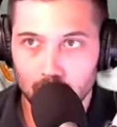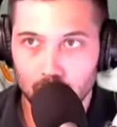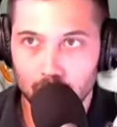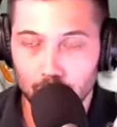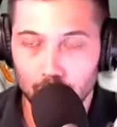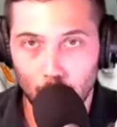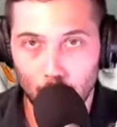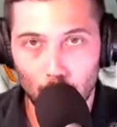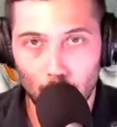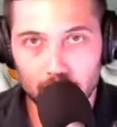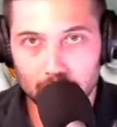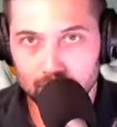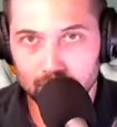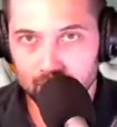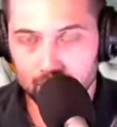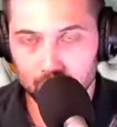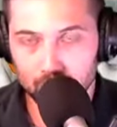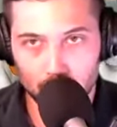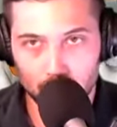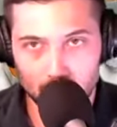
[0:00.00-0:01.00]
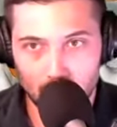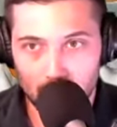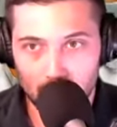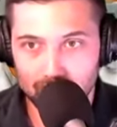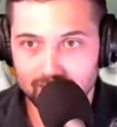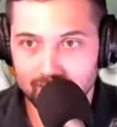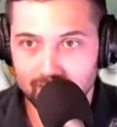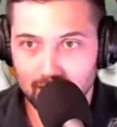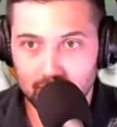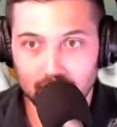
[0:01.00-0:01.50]
You're going up to the Detroit
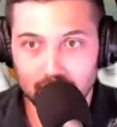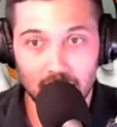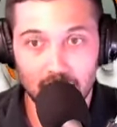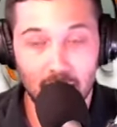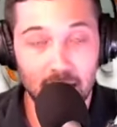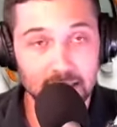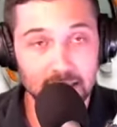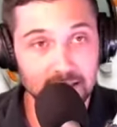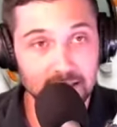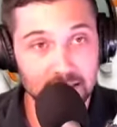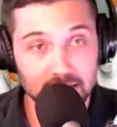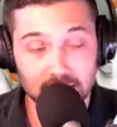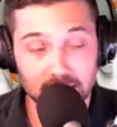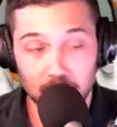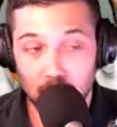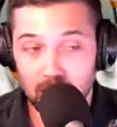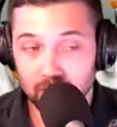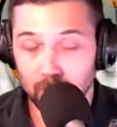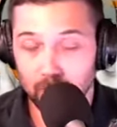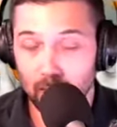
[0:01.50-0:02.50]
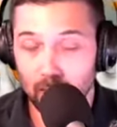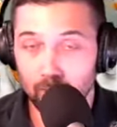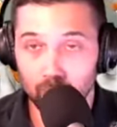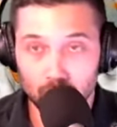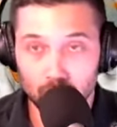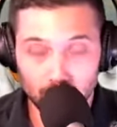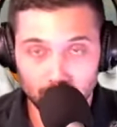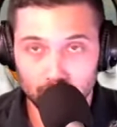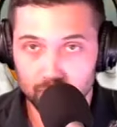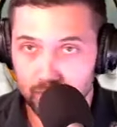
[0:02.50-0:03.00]
Lions. Again, like I said, it's a matchup. I
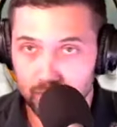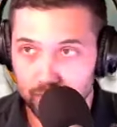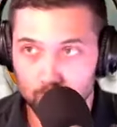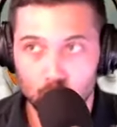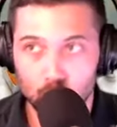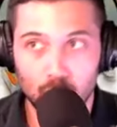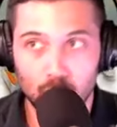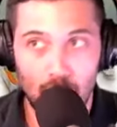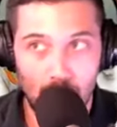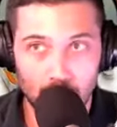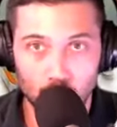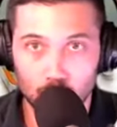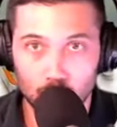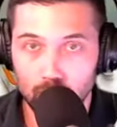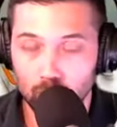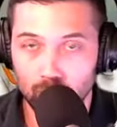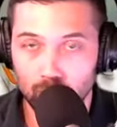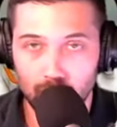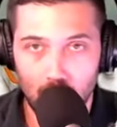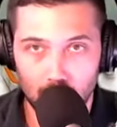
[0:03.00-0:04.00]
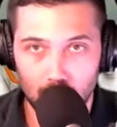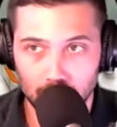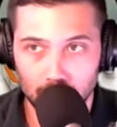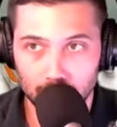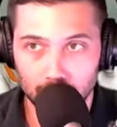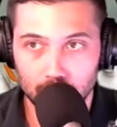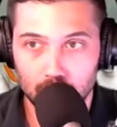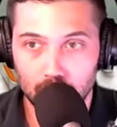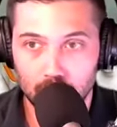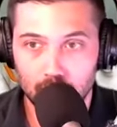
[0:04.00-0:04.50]
really believe you can win without
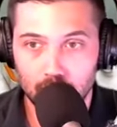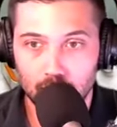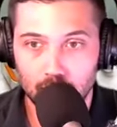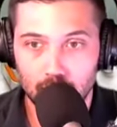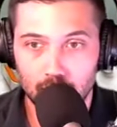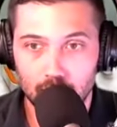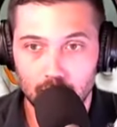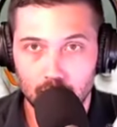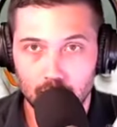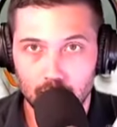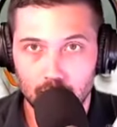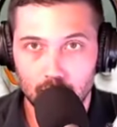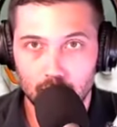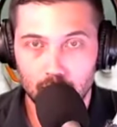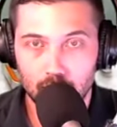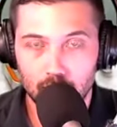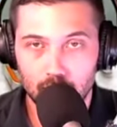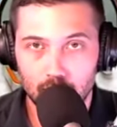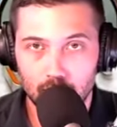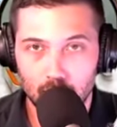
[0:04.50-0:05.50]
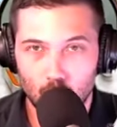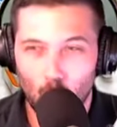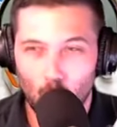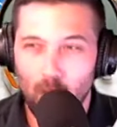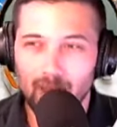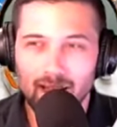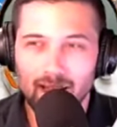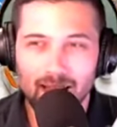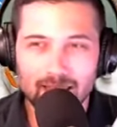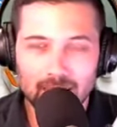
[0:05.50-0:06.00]
him.
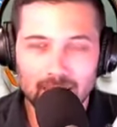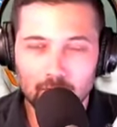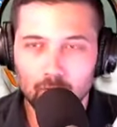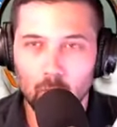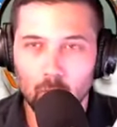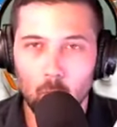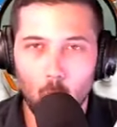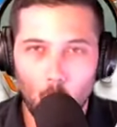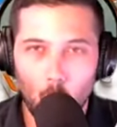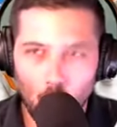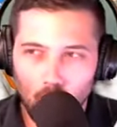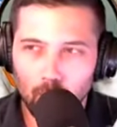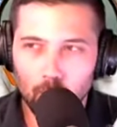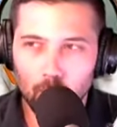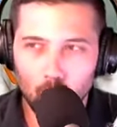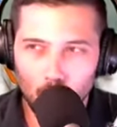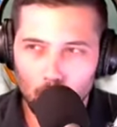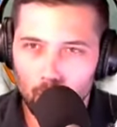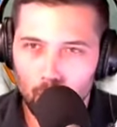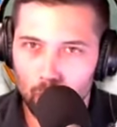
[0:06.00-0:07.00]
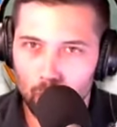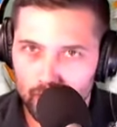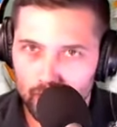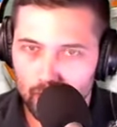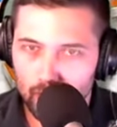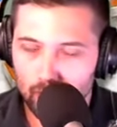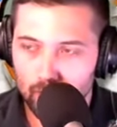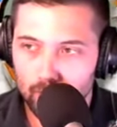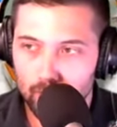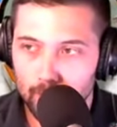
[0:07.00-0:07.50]
Why not give him one more week?